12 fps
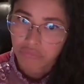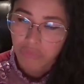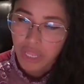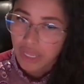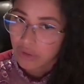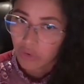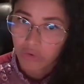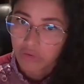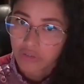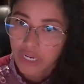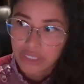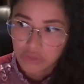Hang on,
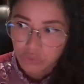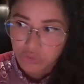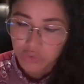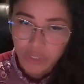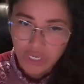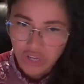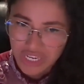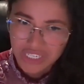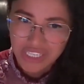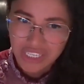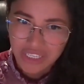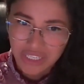it's also a 9
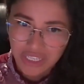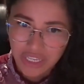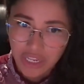year.